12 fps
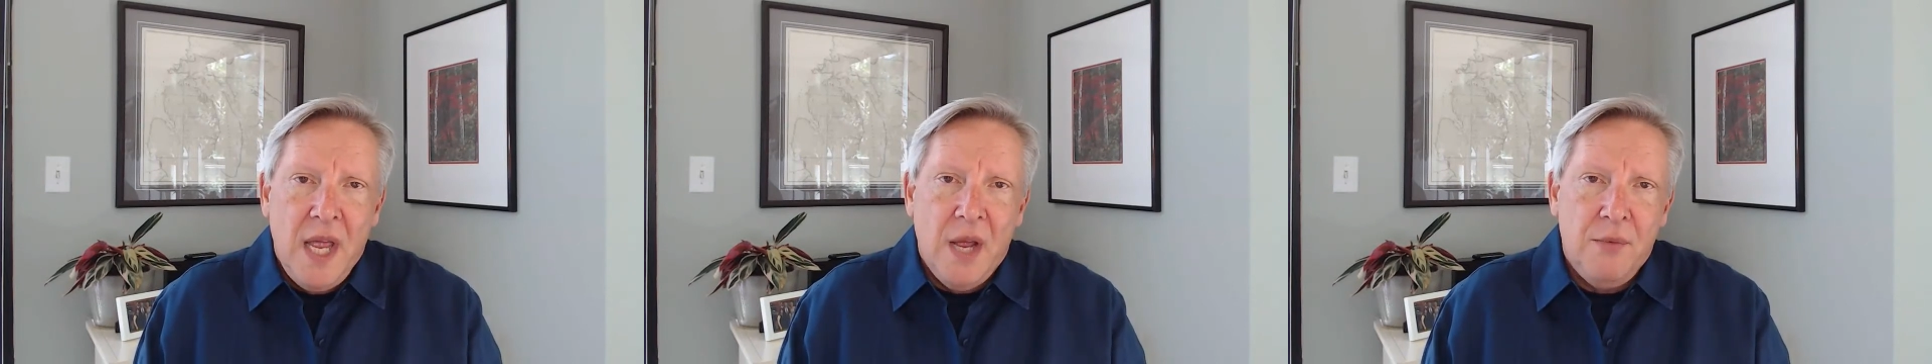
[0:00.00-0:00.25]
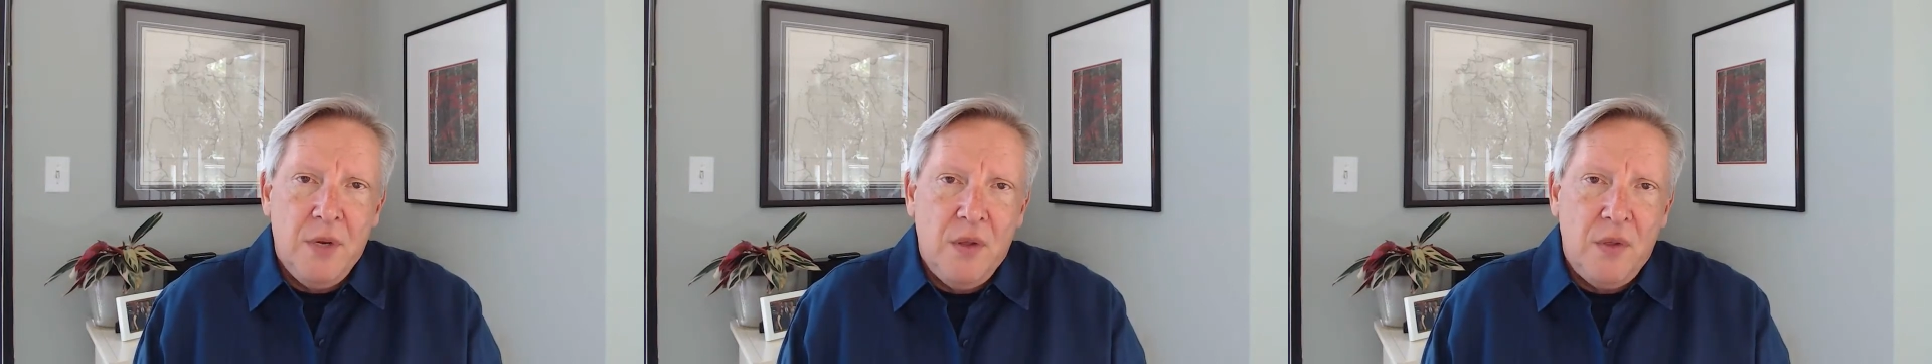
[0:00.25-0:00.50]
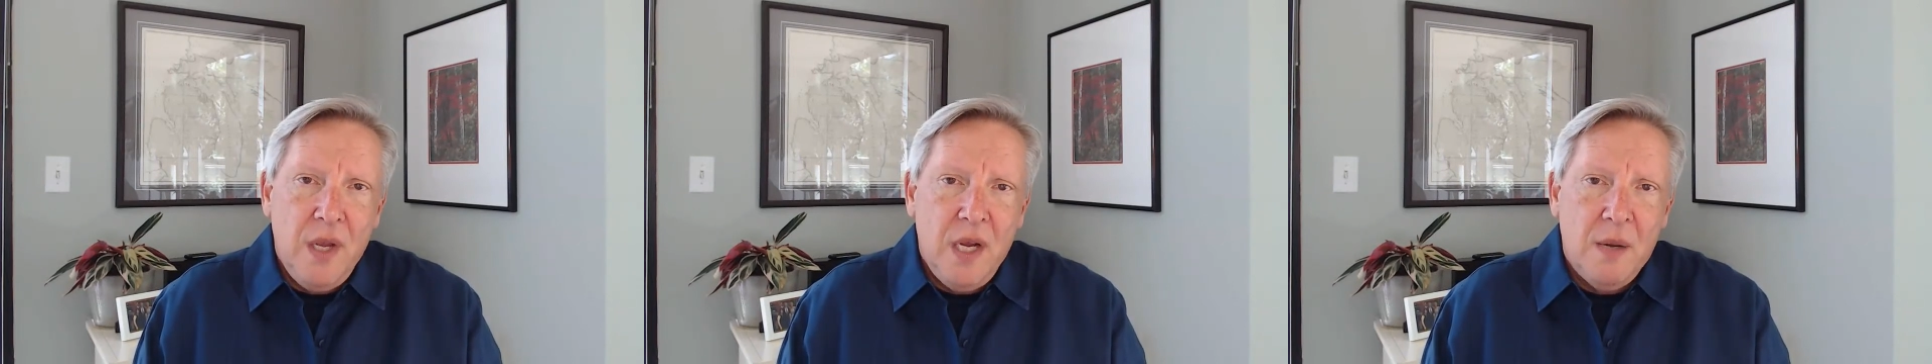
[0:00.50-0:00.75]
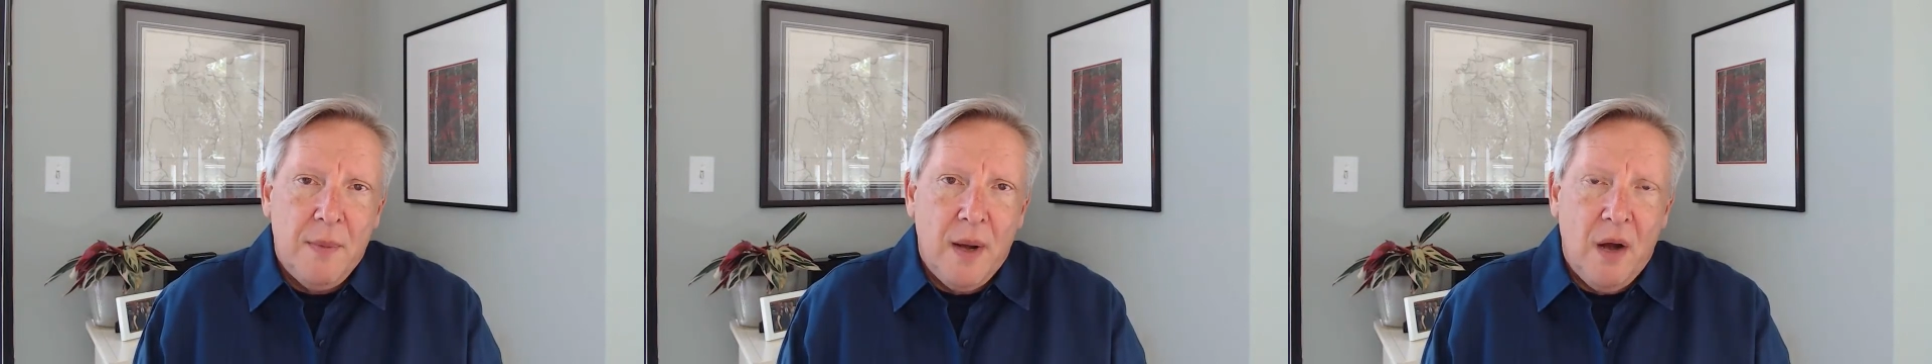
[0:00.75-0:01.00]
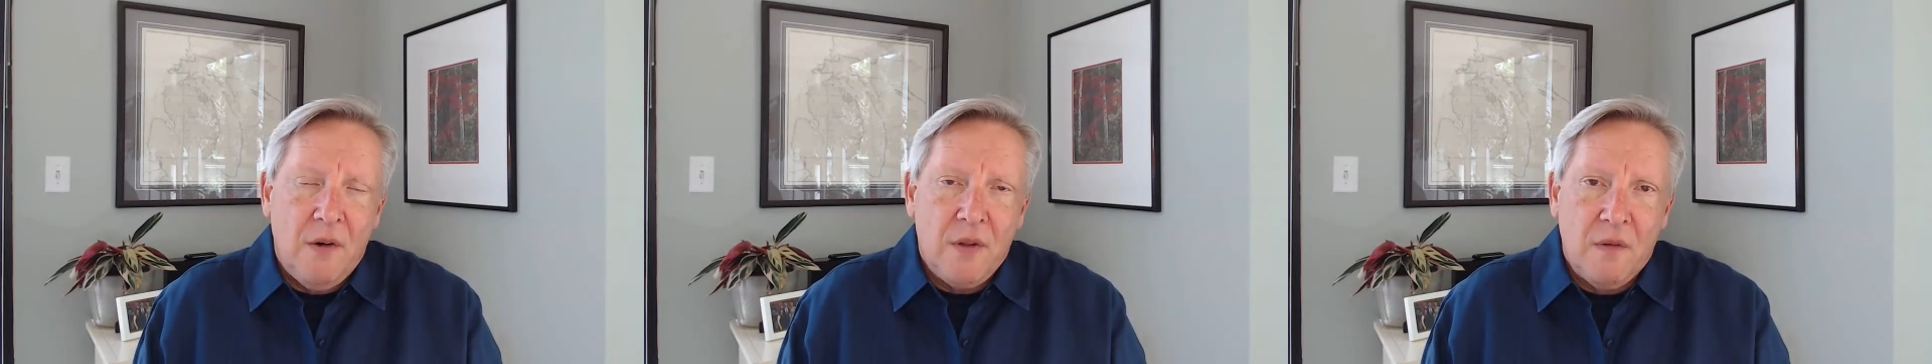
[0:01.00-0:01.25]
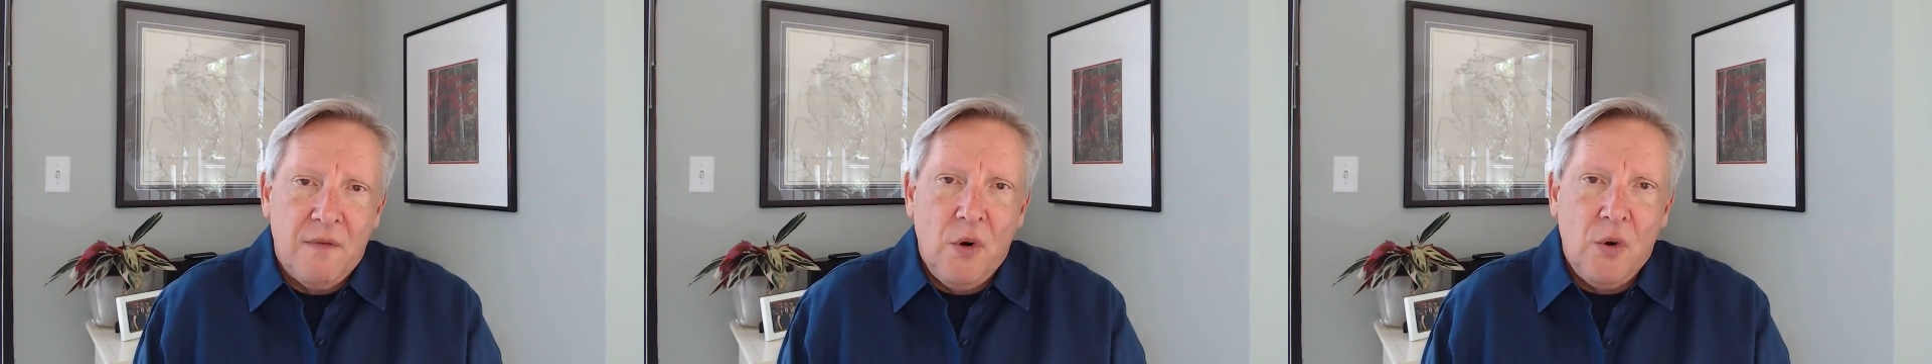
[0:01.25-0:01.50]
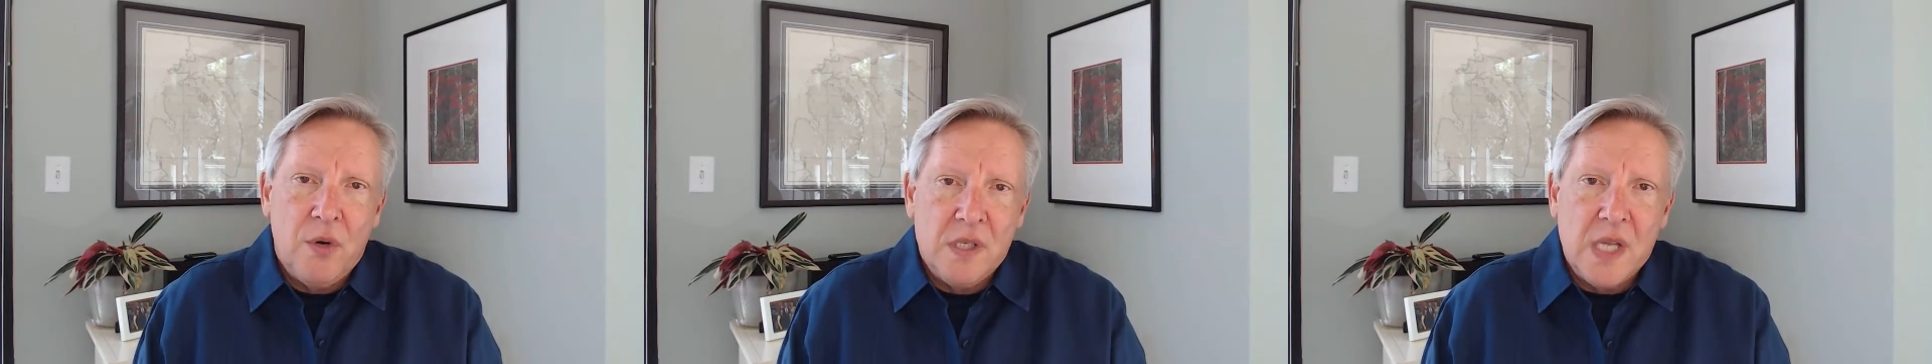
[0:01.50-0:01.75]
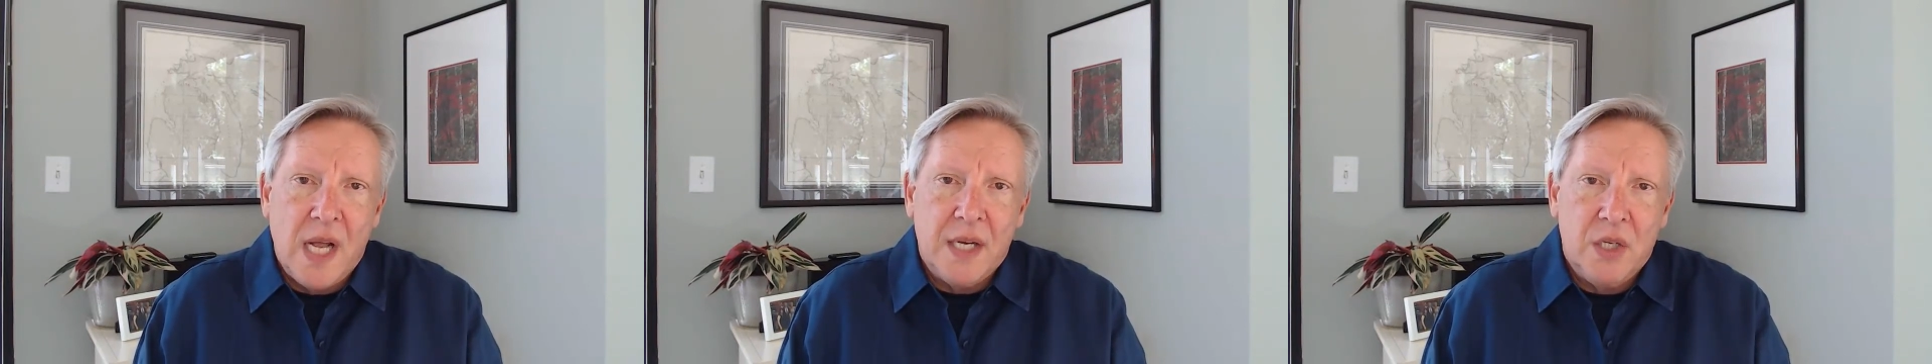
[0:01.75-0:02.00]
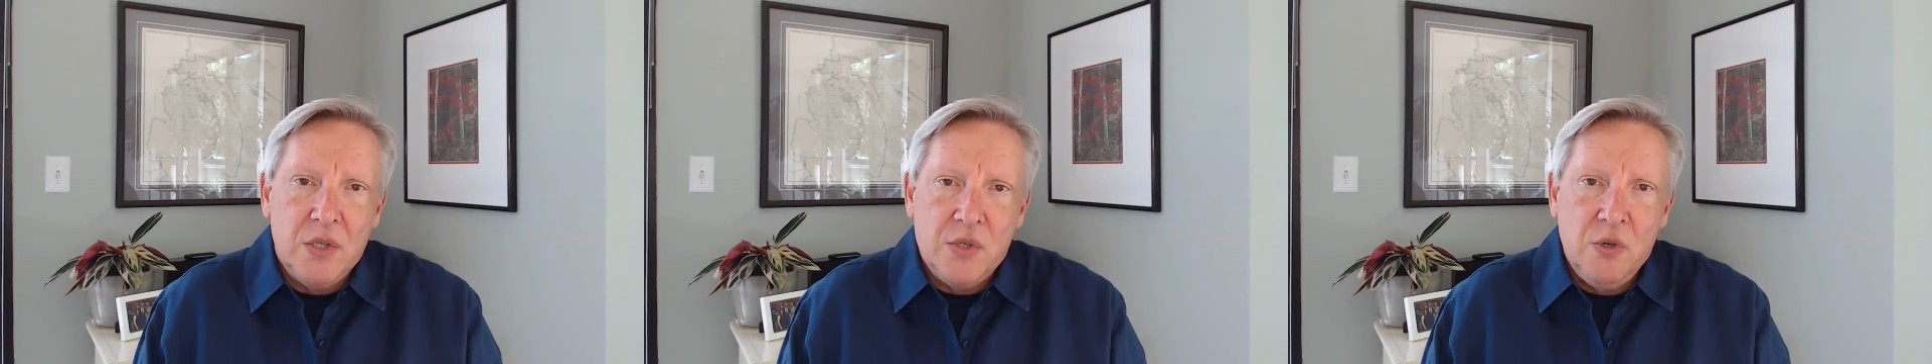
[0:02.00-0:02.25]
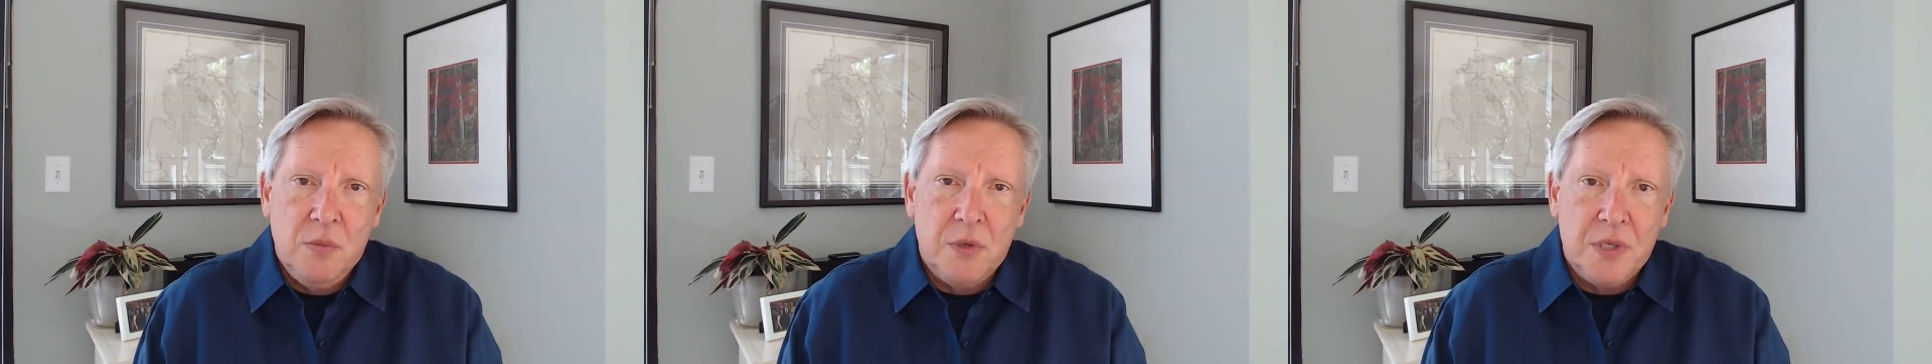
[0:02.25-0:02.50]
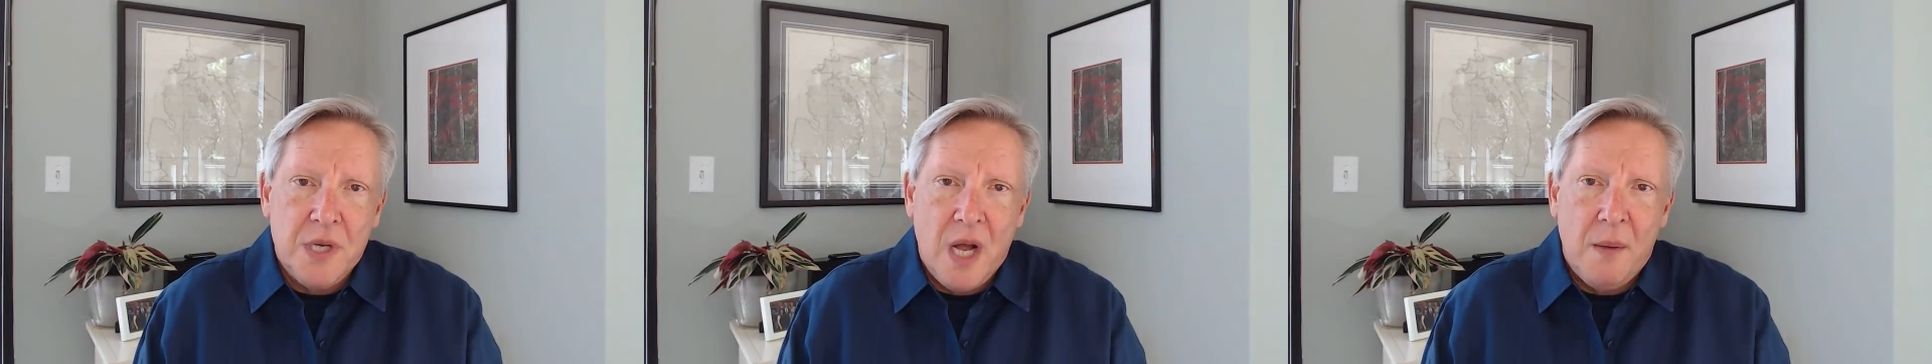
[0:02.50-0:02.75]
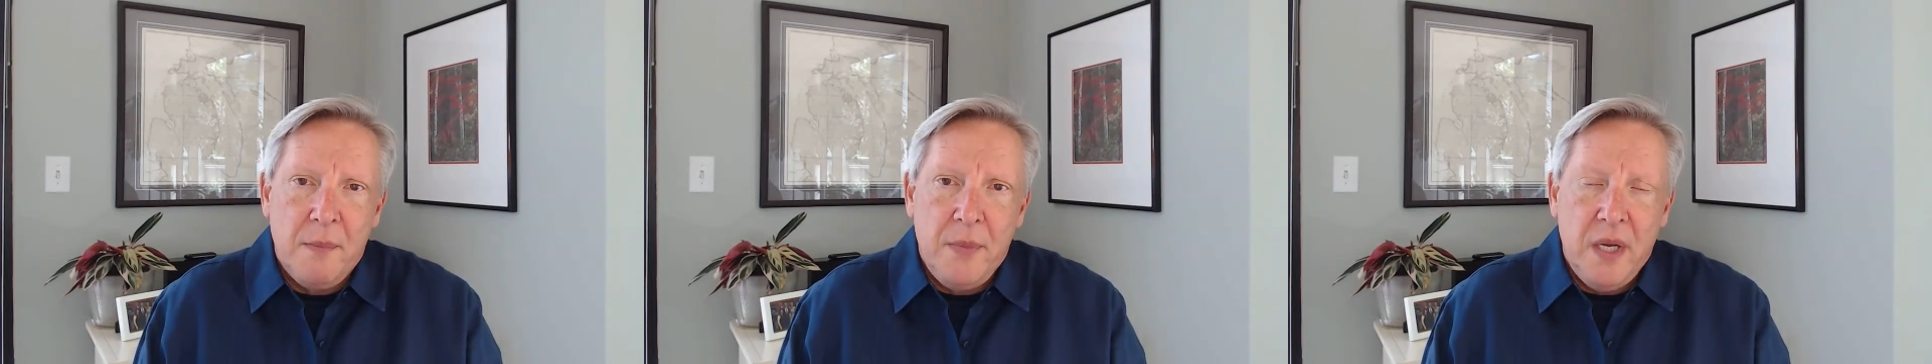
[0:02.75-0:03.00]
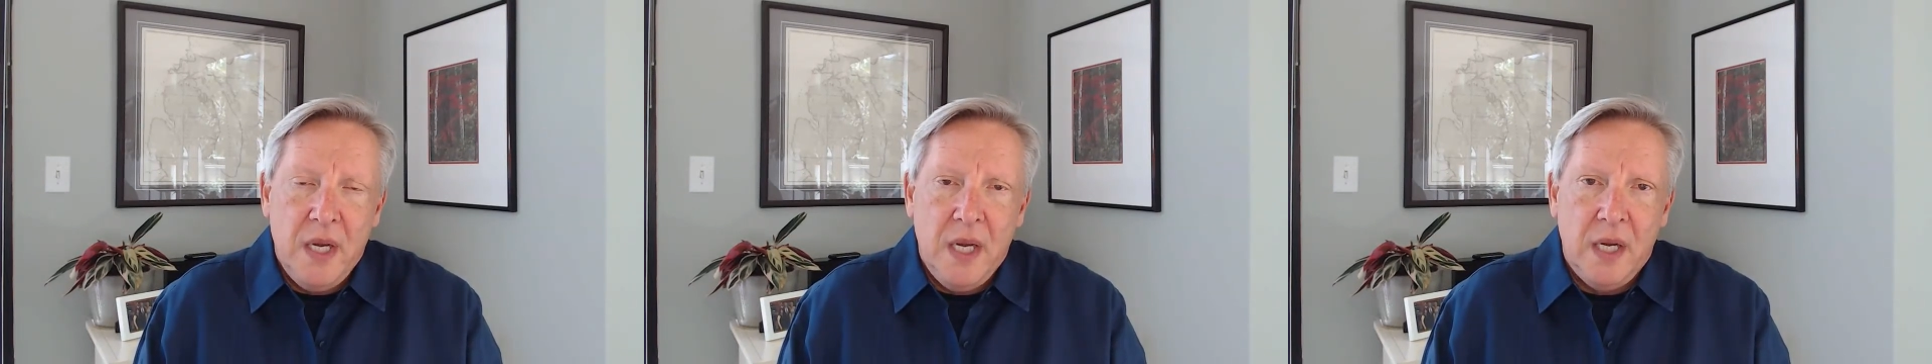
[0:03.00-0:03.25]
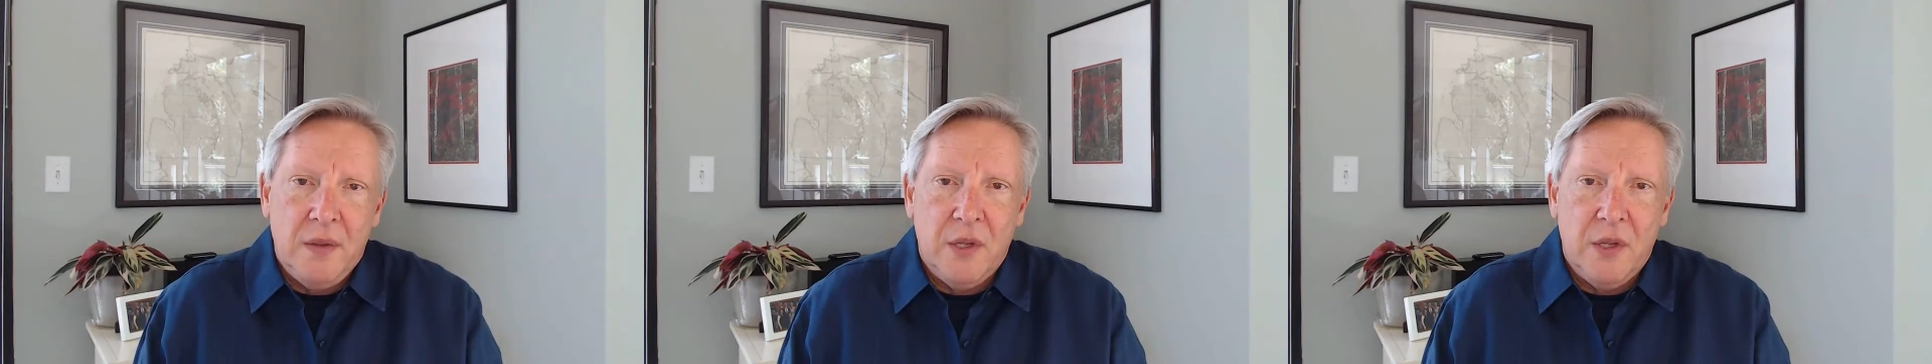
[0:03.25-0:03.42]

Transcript: And when you think about the focus on consumers now being